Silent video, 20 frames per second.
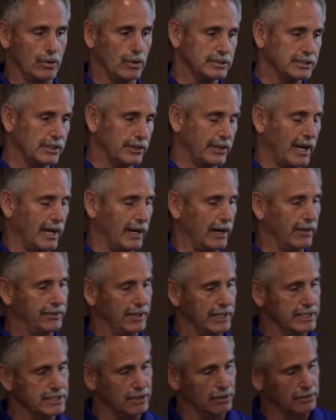those are the kind of
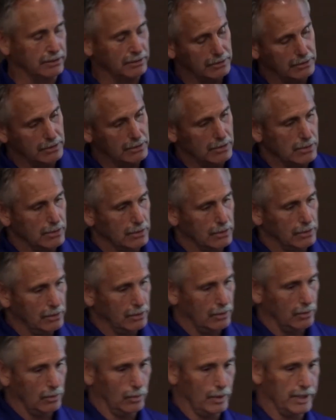things that
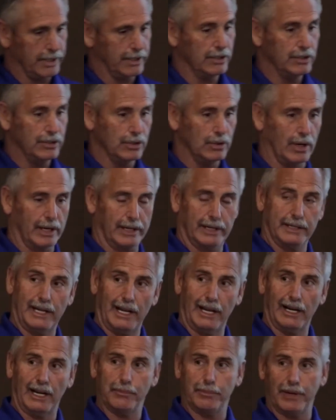we can do on a
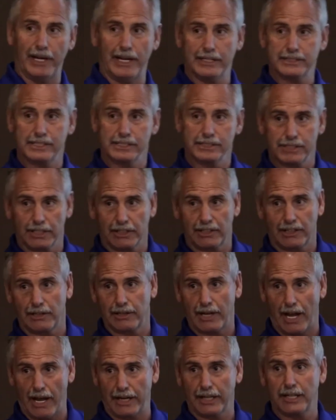daily basis to
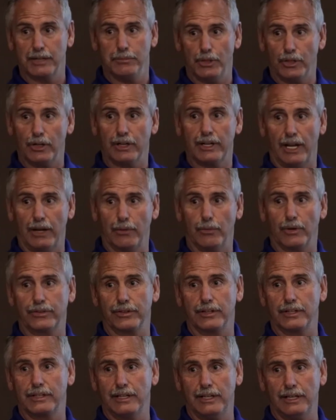kind of communicate with
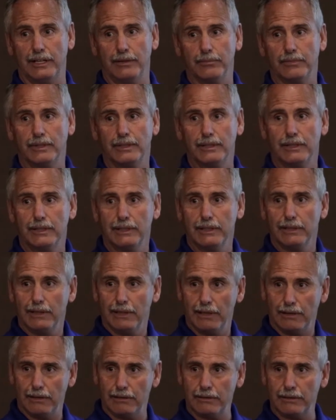our team
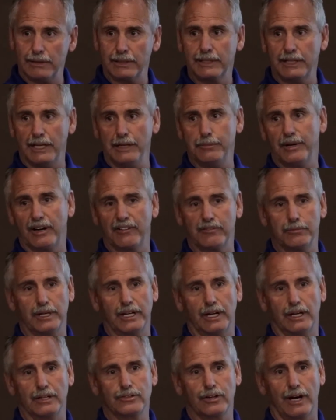and keep
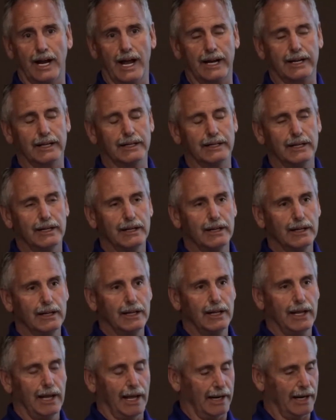everybody on track. And
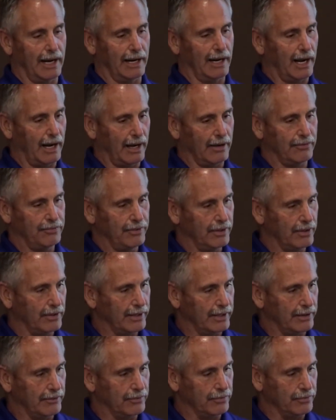I feel
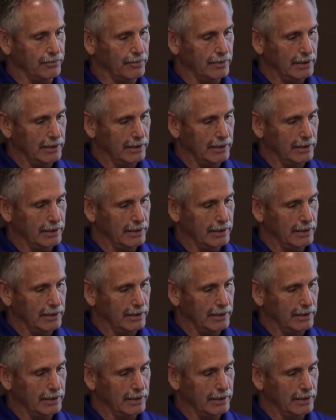that if